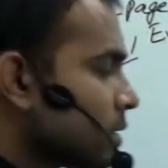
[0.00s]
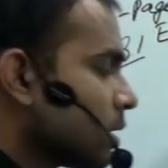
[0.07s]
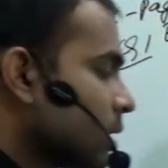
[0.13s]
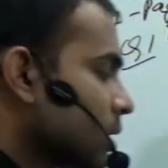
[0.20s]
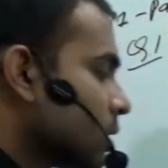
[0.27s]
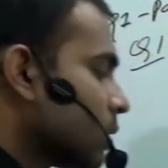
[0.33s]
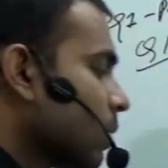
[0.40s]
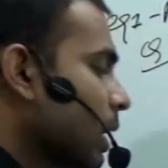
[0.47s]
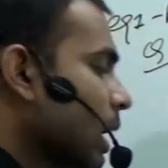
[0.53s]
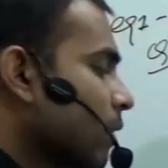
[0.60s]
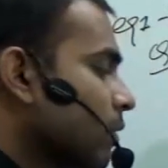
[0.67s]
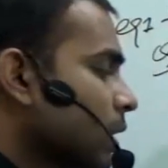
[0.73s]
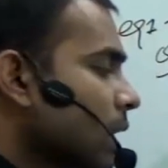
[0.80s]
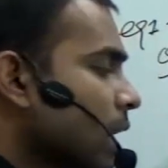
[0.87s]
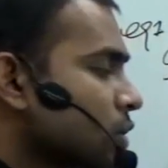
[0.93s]
is the reason why
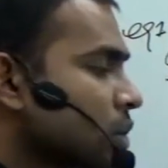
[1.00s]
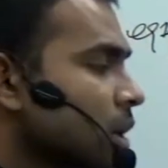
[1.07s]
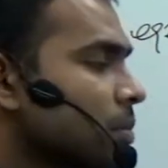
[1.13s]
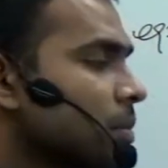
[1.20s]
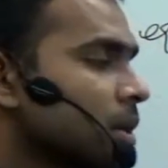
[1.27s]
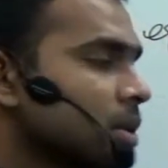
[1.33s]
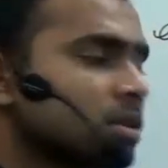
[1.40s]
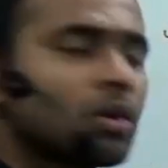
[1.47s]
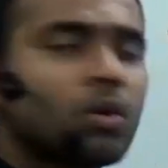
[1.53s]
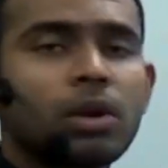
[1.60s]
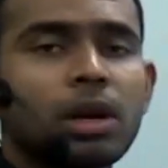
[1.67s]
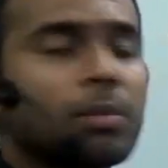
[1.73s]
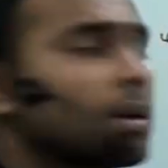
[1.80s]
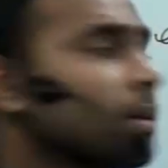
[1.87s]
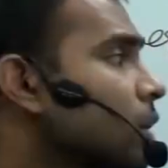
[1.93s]
every natural number is a whole
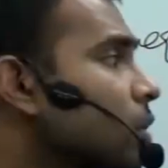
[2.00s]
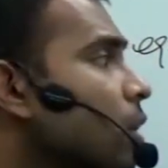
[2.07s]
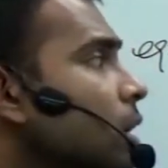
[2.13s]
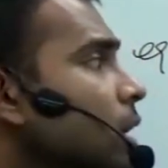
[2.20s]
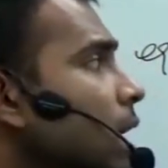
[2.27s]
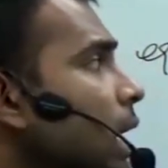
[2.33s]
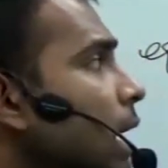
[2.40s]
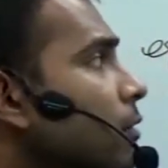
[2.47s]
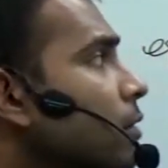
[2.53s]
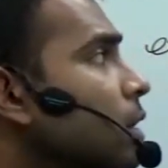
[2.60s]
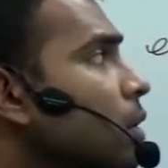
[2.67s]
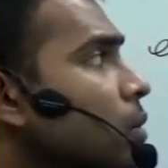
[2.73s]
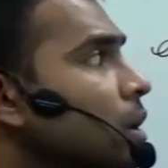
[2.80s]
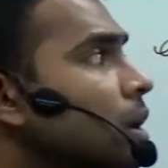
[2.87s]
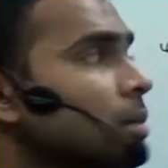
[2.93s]
number, but not every
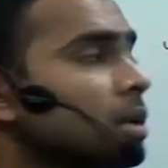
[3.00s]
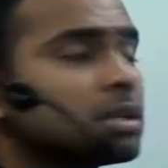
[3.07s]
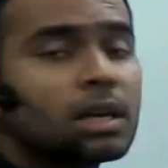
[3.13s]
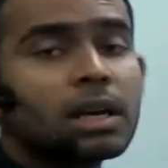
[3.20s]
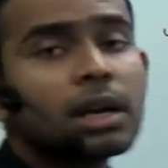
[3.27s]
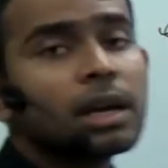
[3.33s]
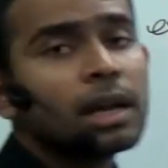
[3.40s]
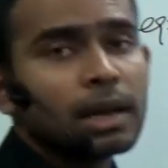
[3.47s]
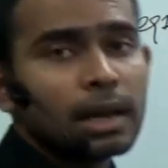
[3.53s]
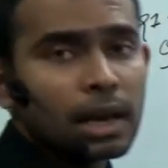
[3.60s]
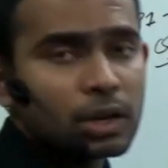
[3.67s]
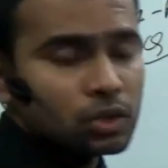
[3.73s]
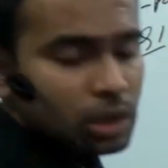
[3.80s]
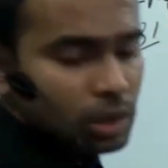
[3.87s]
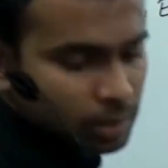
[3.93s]
whole number is a
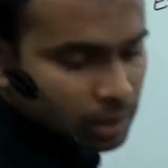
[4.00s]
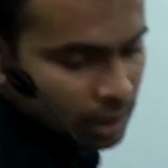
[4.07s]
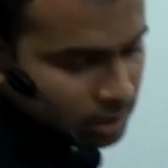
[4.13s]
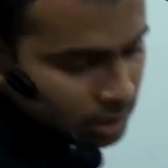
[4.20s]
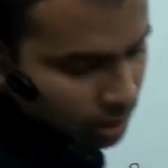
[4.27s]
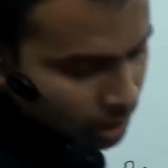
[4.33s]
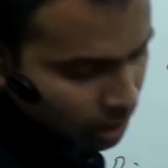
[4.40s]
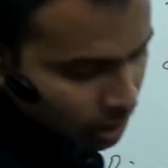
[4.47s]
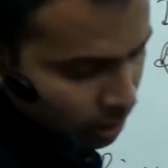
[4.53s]
natural number. That's a